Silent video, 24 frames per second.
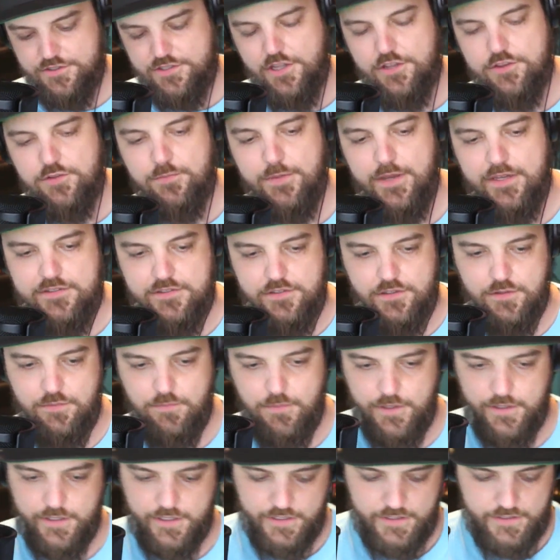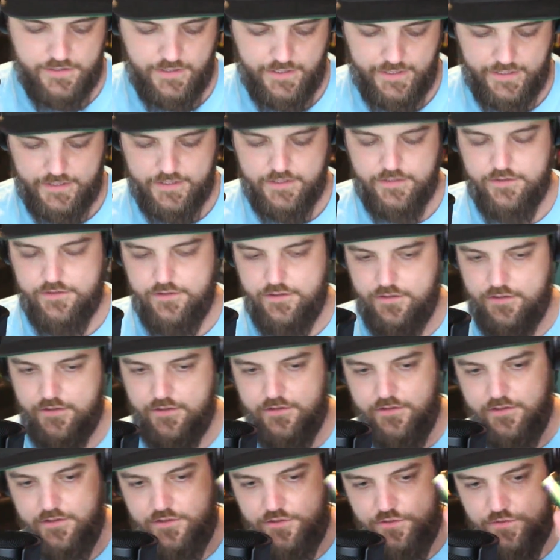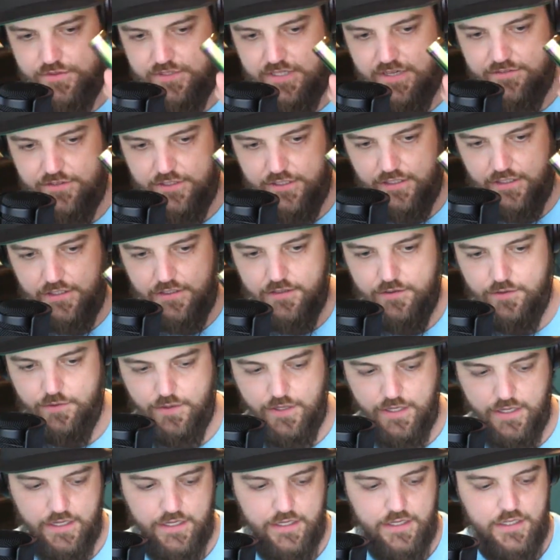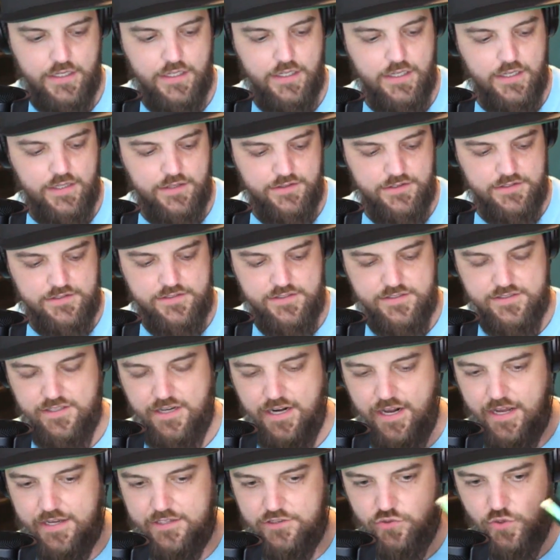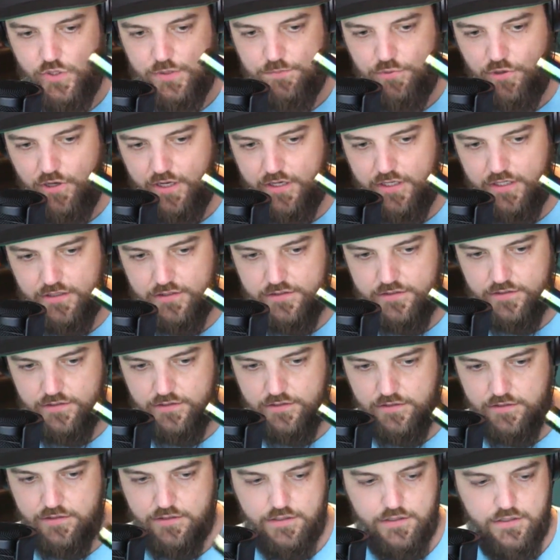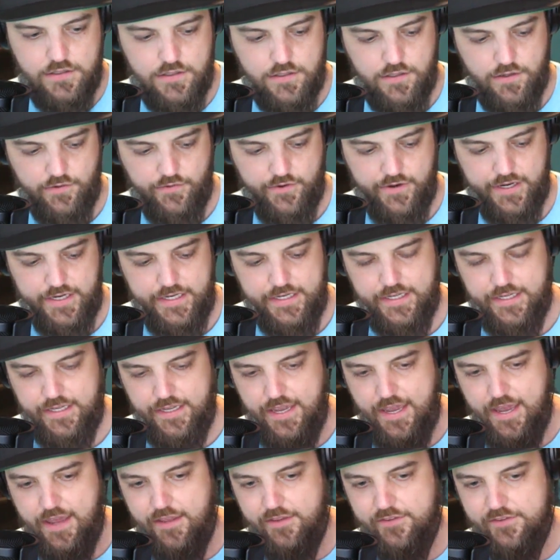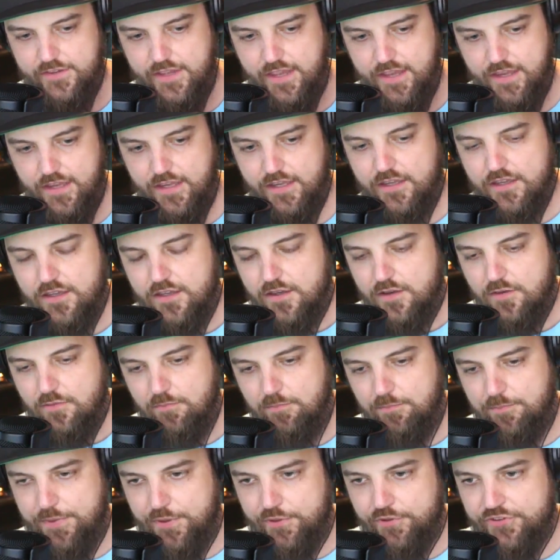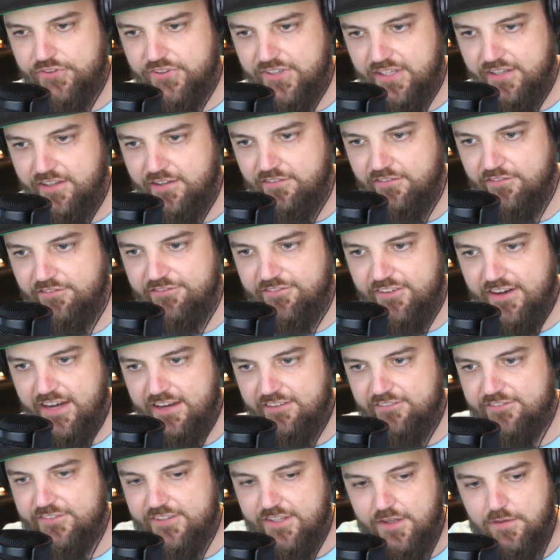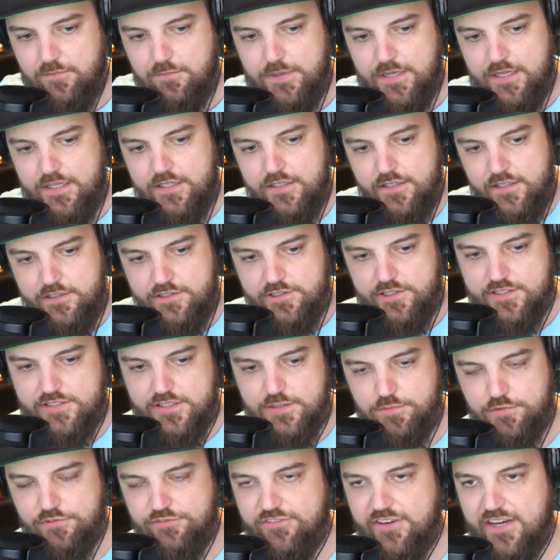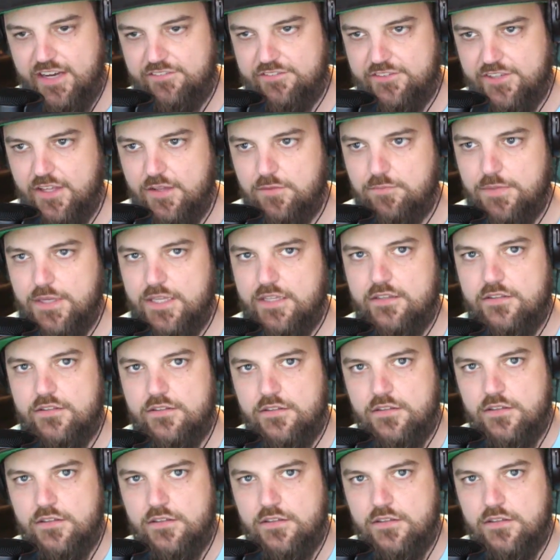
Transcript: other mechs on the market, like the 270. Okay, this is an iJoy product. All right, it has a built-in 510 pin, adjustable 510 pin,